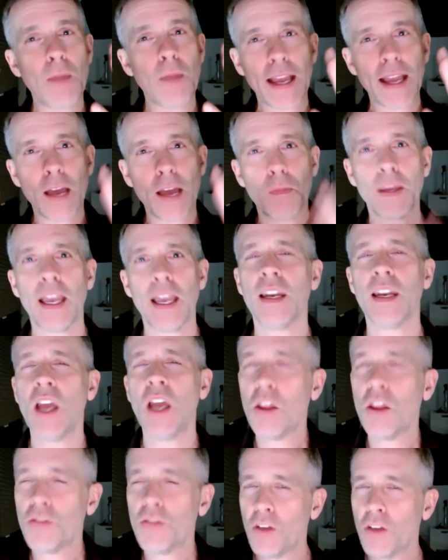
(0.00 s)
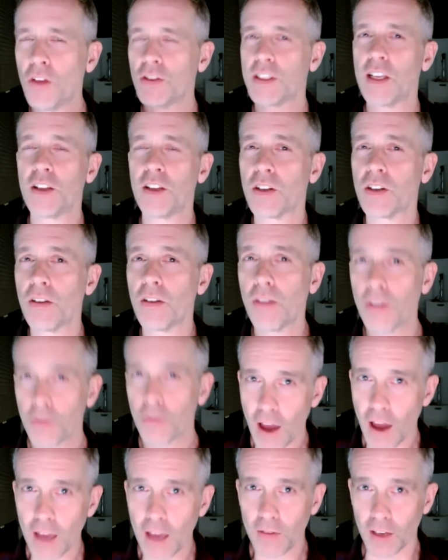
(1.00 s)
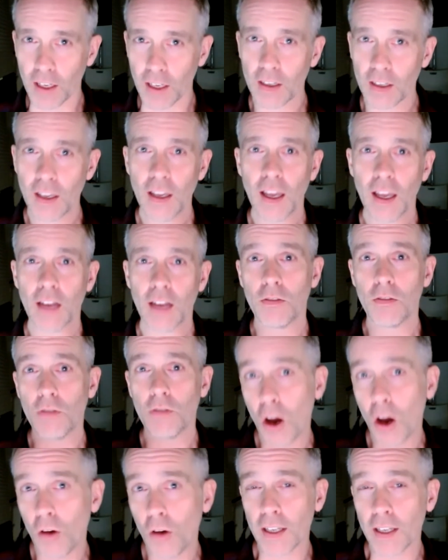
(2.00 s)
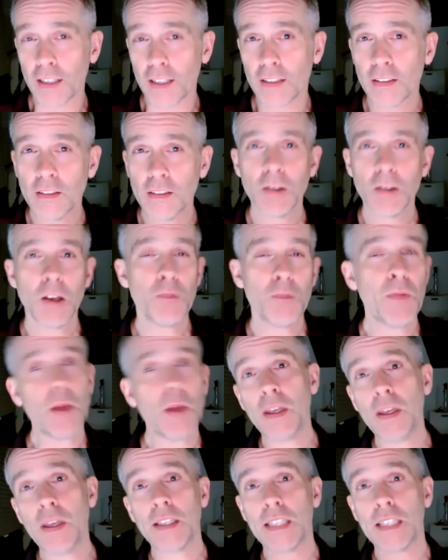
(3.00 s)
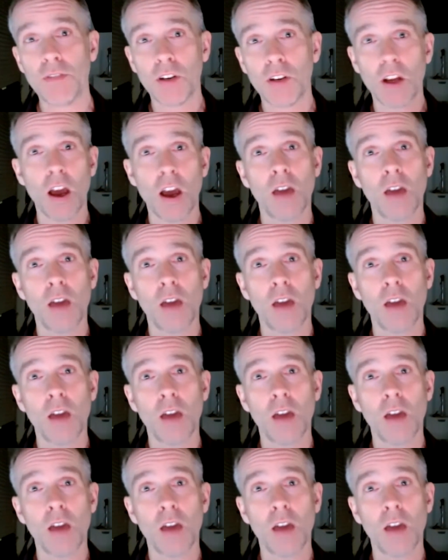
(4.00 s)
up again, those cells are thriving and growing. And maybe it's even gone